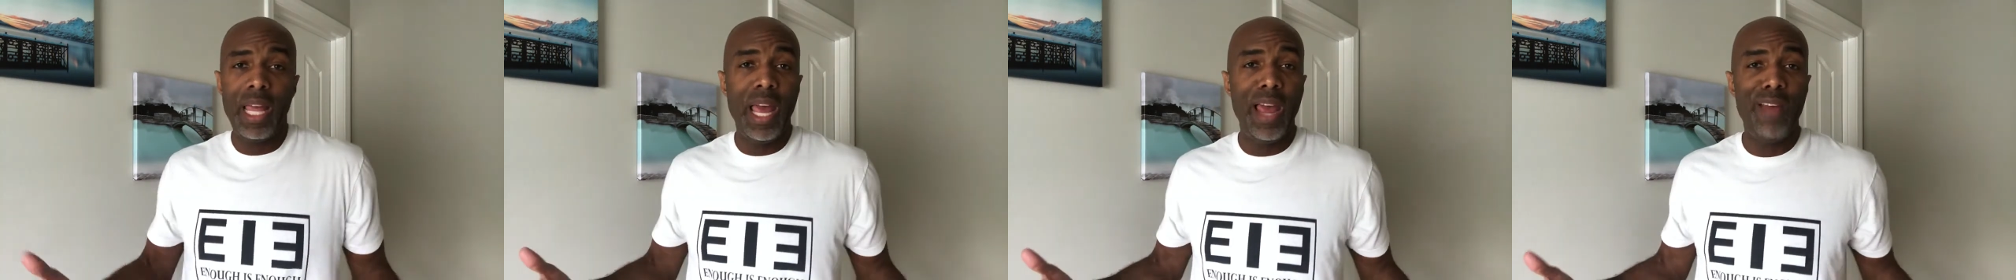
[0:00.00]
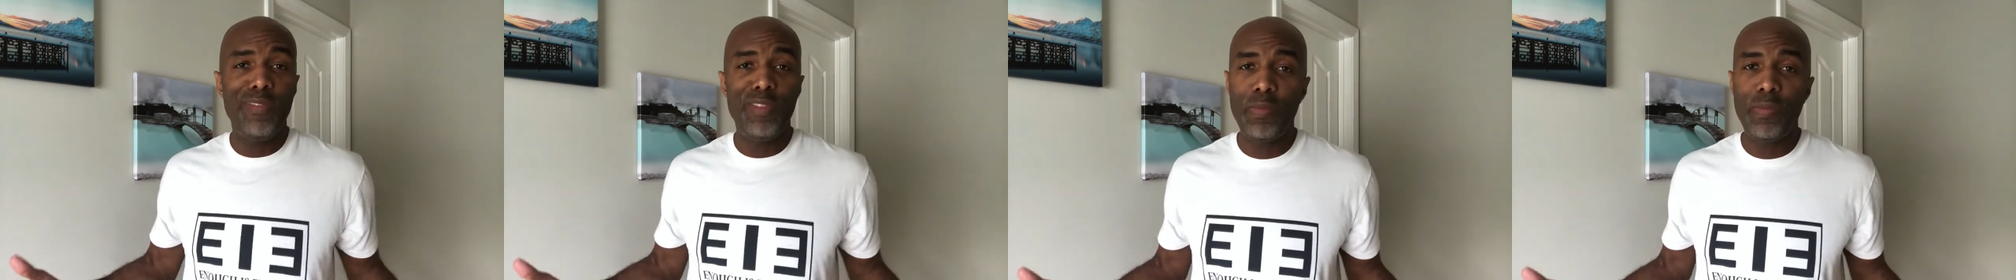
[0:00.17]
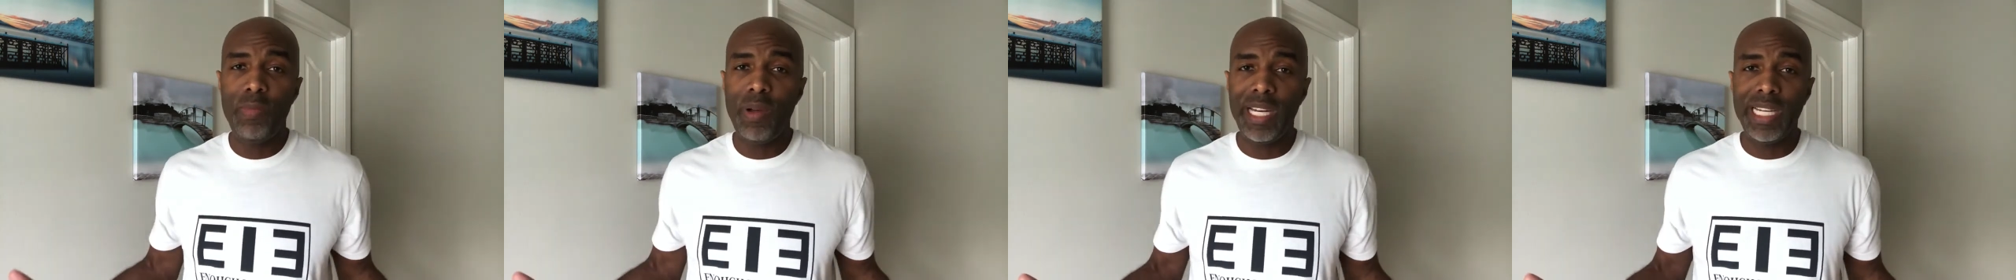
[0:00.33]

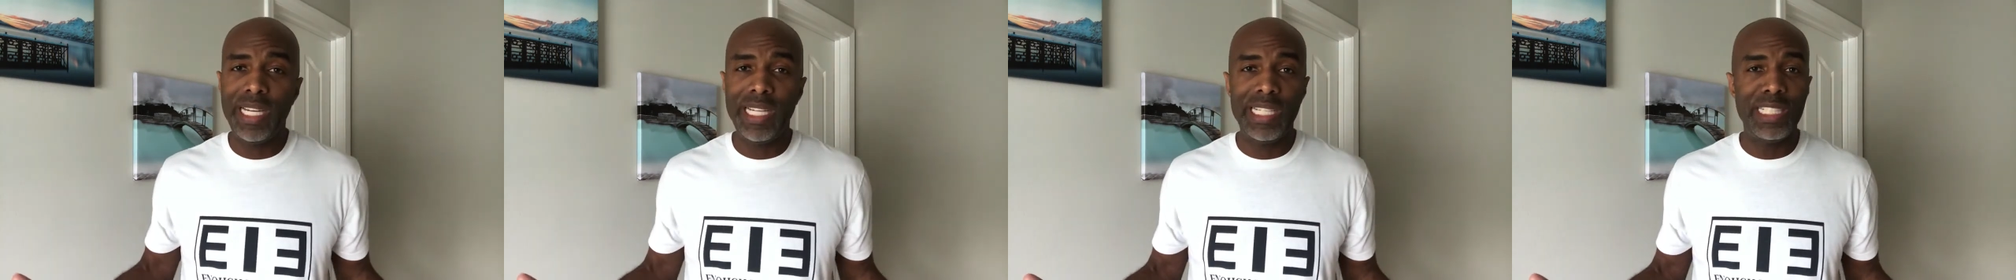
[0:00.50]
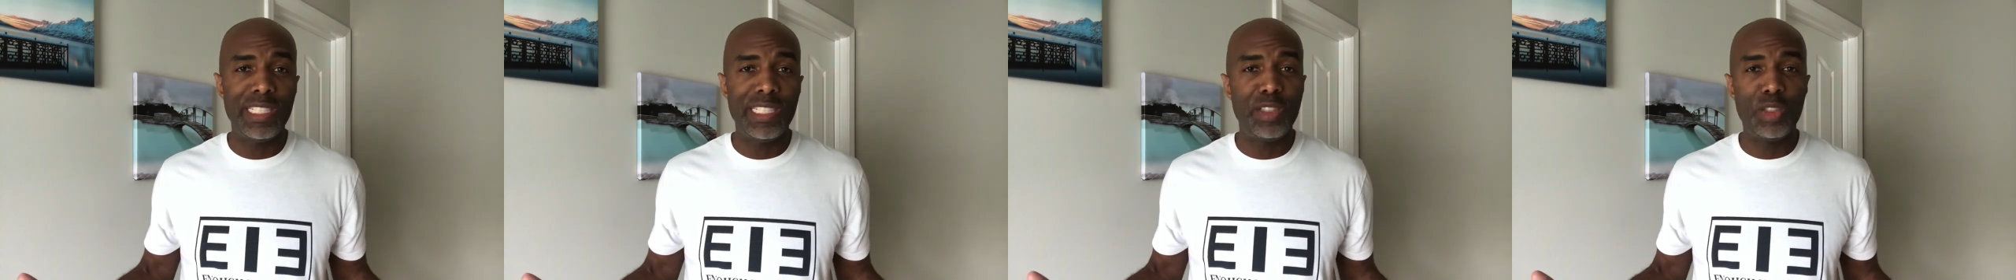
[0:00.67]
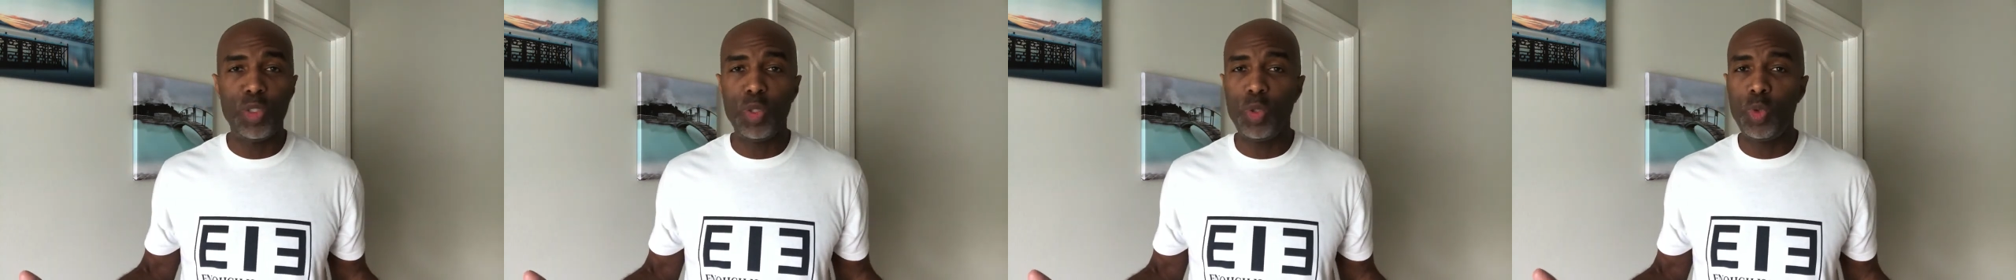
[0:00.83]
everybody
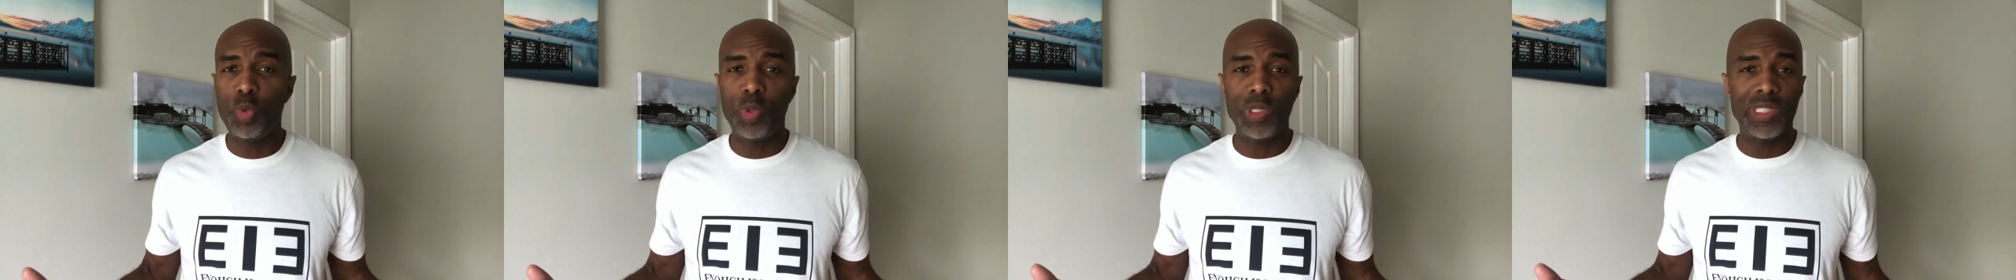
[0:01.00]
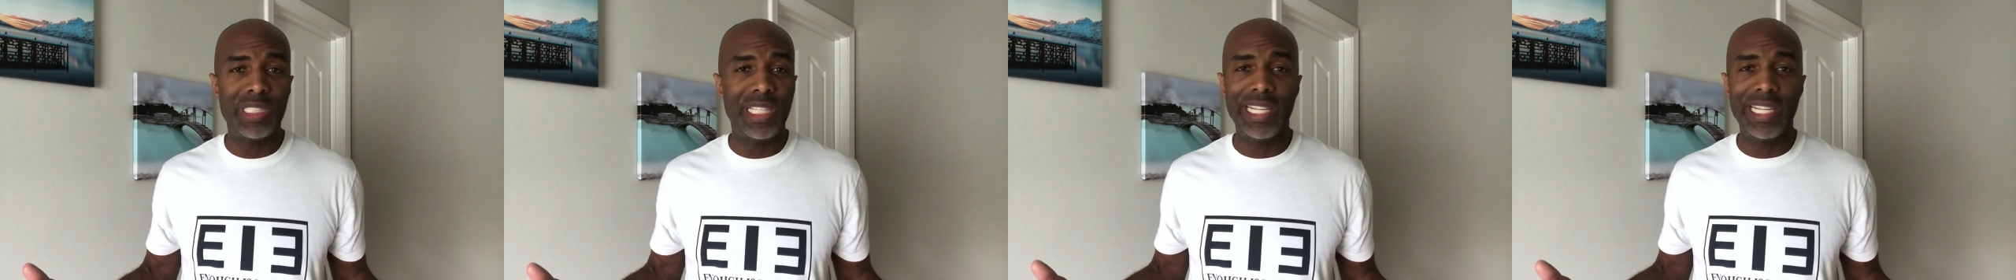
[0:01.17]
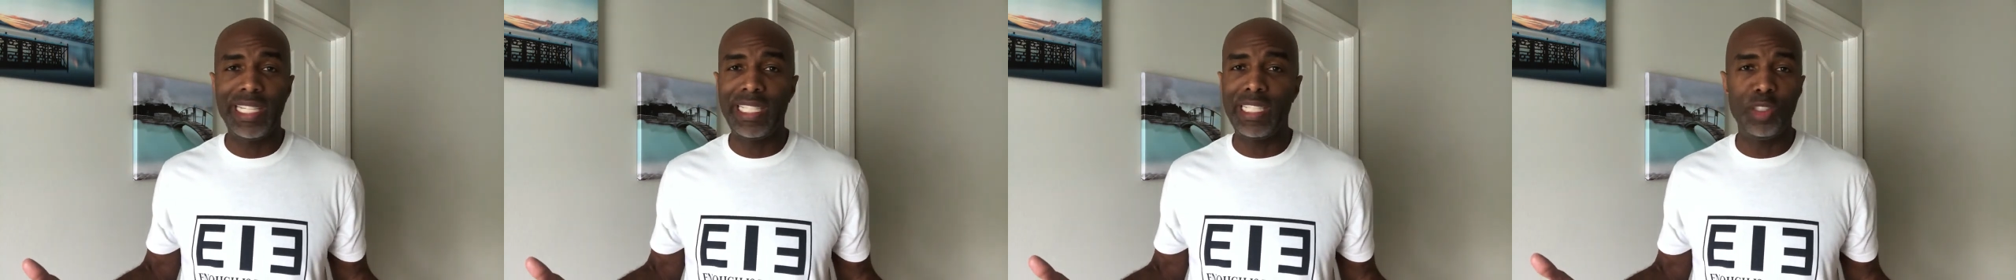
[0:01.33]
can do
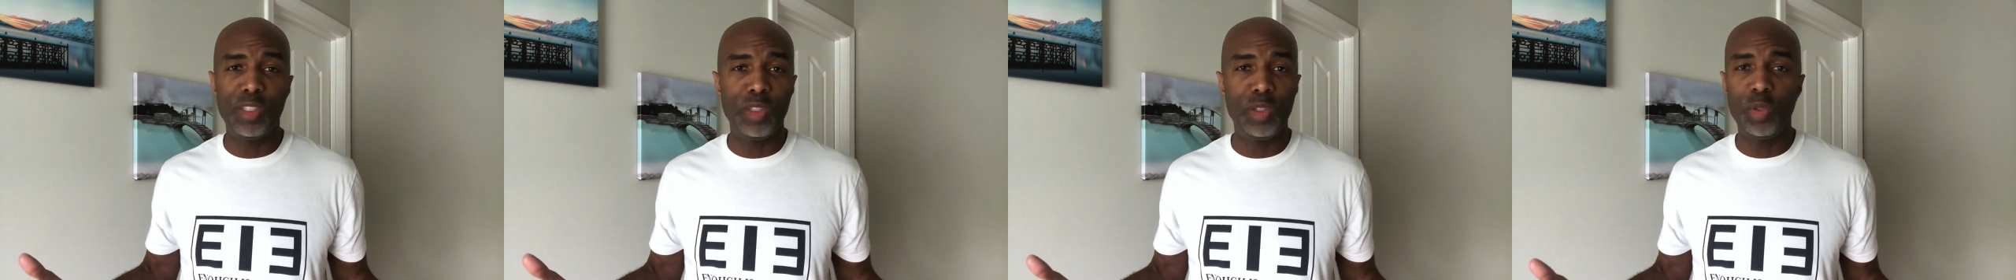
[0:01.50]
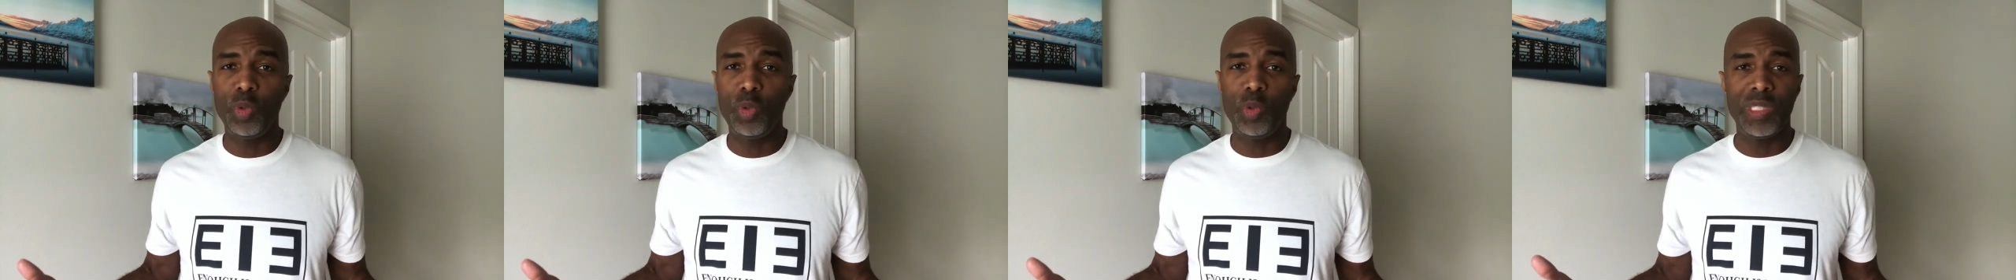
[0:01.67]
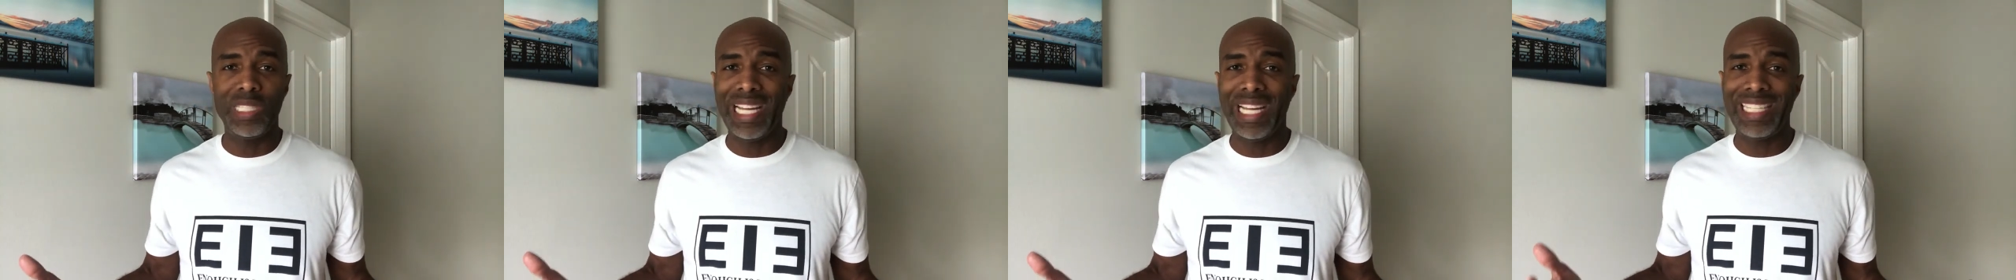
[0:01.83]
what they can
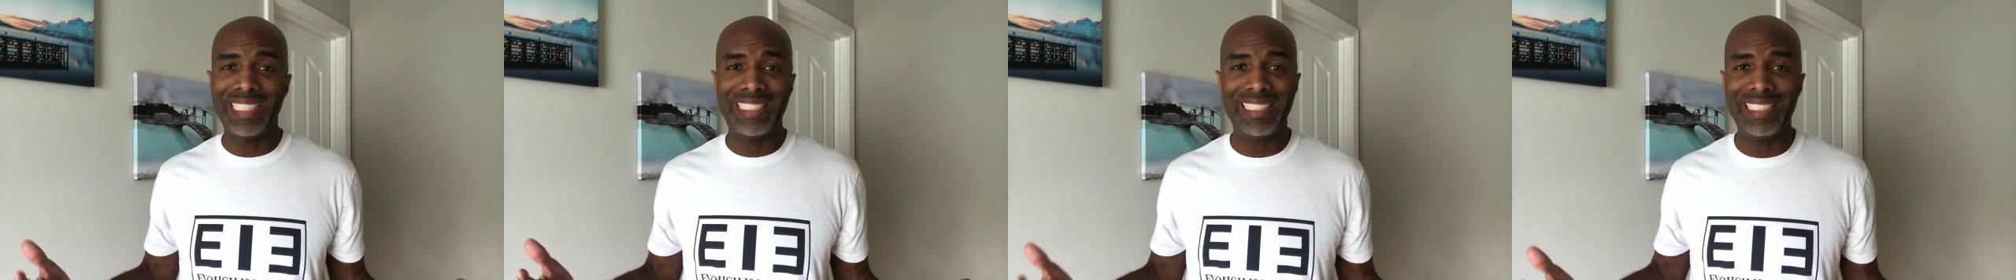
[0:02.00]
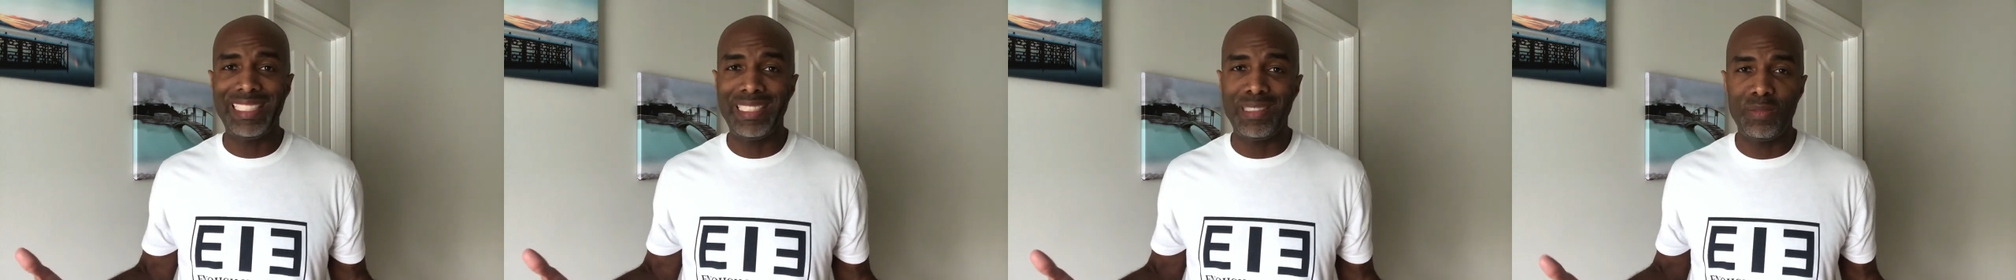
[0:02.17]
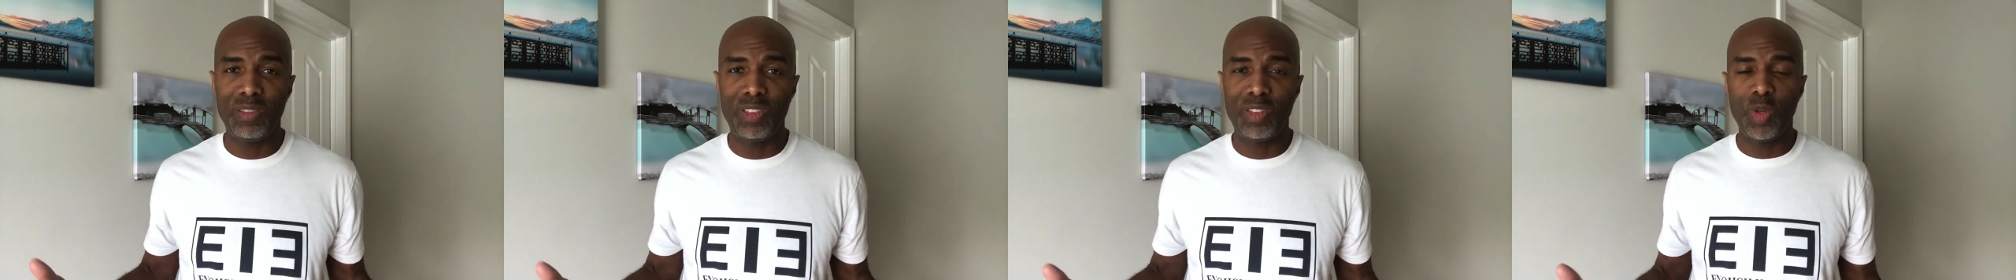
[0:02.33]
do, and that's it.